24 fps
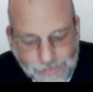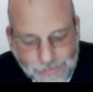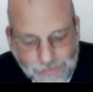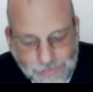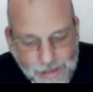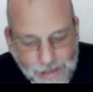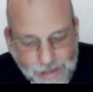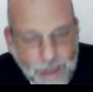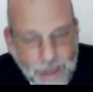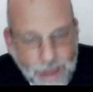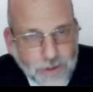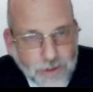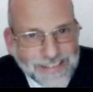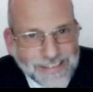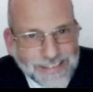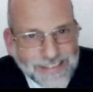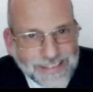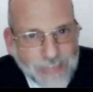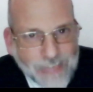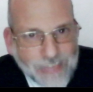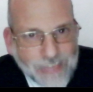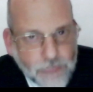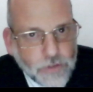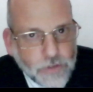he said, I could
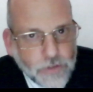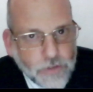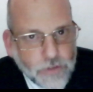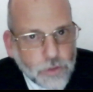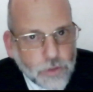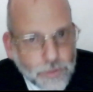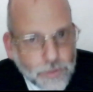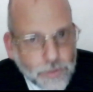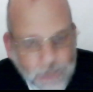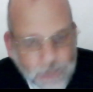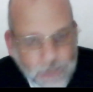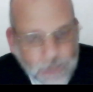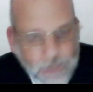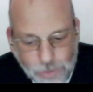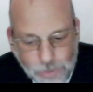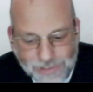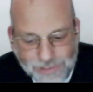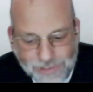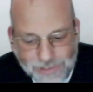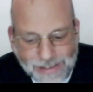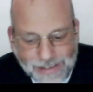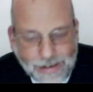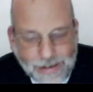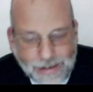save you with
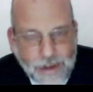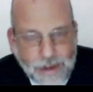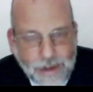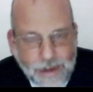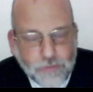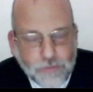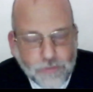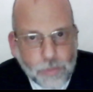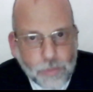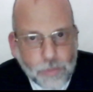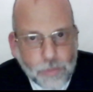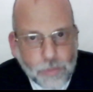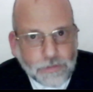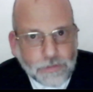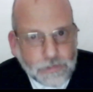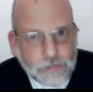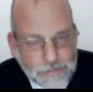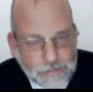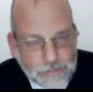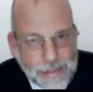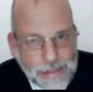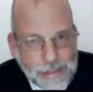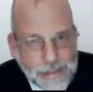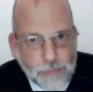using an ineffable
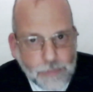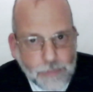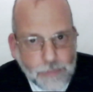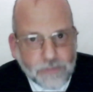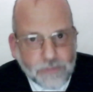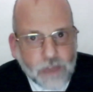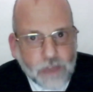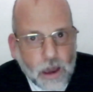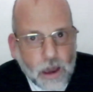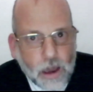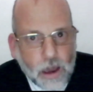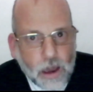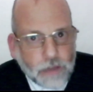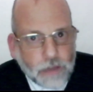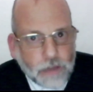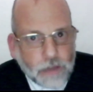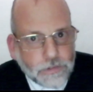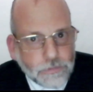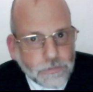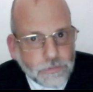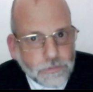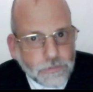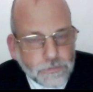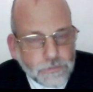name of
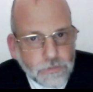God.